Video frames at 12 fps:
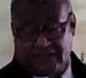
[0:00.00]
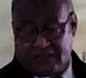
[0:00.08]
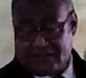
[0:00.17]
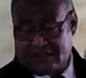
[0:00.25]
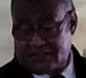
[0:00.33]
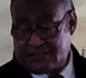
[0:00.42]

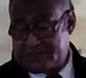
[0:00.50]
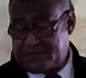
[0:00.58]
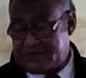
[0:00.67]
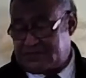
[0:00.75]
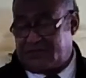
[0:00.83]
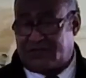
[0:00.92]
there's a
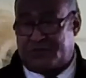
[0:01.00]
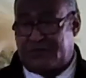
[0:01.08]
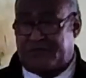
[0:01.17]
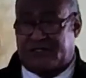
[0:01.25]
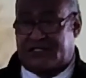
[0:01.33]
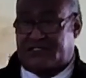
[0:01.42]
special
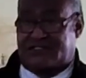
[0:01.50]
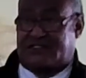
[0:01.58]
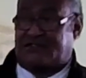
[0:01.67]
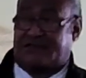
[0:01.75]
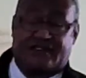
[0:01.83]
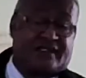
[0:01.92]

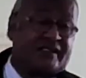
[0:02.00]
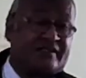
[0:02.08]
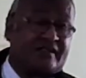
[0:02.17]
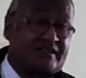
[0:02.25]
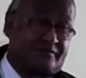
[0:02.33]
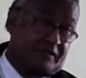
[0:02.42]
commemoration thing
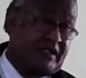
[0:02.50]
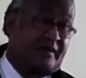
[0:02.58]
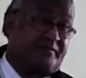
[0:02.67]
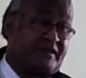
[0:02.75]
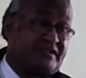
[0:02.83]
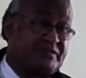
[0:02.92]
that will
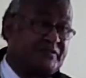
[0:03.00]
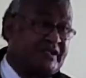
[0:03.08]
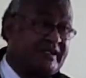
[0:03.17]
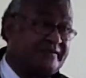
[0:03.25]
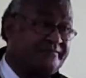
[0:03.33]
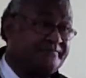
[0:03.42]
happen this
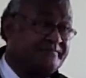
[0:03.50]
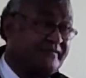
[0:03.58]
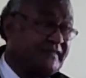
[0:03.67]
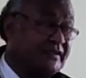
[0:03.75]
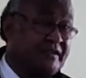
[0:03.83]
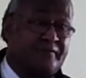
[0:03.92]
morning.
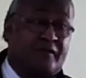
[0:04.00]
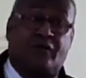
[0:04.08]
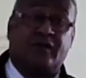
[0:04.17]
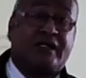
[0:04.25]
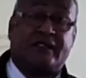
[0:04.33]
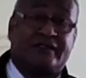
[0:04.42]
If
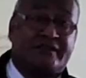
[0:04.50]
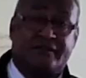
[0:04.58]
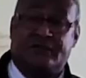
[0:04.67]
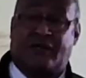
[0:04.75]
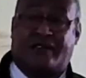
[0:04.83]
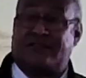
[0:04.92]
only
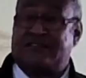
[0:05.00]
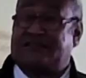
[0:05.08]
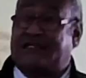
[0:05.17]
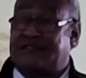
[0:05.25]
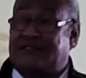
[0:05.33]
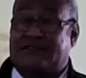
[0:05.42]
you
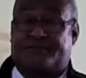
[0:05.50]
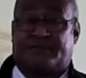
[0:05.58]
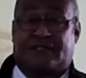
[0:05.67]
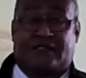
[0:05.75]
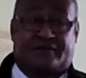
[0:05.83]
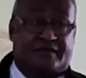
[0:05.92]
understand
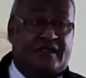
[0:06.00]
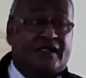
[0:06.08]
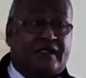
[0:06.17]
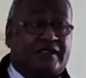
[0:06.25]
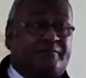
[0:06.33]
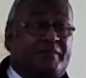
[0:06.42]

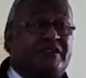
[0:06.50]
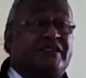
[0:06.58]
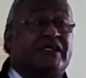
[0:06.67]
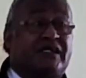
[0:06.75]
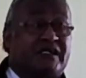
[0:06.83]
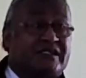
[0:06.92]
the
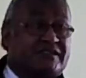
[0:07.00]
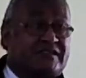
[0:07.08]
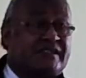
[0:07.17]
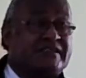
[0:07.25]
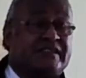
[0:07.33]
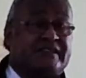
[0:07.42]
particulars, the
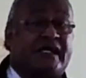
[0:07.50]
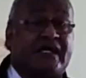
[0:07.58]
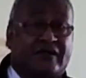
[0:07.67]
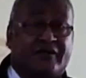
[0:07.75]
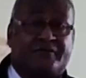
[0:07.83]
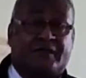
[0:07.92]

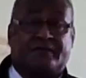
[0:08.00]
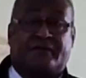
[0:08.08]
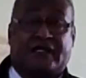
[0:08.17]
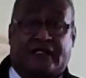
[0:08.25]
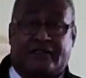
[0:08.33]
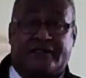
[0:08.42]
detail of
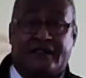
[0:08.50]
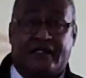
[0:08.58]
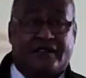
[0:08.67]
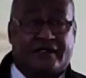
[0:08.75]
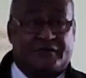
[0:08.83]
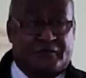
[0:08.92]
everything
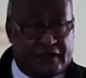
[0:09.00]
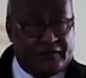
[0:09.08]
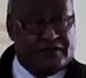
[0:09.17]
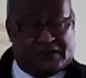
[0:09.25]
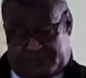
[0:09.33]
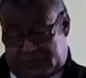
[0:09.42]
that we were
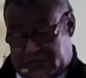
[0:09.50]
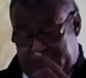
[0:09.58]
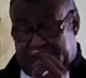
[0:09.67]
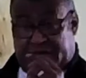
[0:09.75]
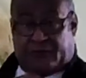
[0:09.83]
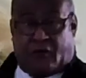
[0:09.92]
supposed to be
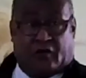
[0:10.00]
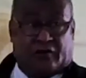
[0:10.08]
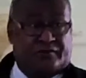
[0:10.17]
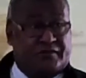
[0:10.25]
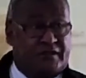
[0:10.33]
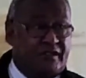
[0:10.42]

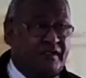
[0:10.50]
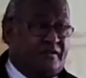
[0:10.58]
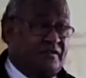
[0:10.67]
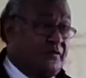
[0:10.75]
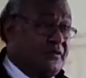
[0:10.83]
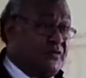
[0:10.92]
involved in the
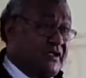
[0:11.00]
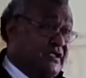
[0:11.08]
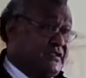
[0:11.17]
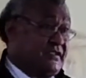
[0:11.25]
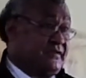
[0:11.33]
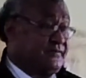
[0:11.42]

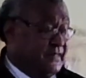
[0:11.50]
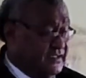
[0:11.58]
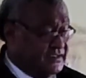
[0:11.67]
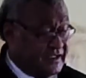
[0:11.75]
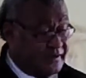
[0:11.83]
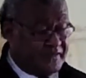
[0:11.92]
commemoration
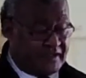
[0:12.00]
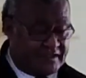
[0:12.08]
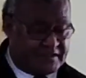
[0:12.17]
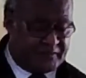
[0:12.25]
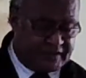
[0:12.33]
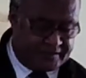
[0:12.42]
ceremony this
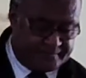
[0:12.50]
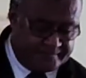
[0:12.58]
morning.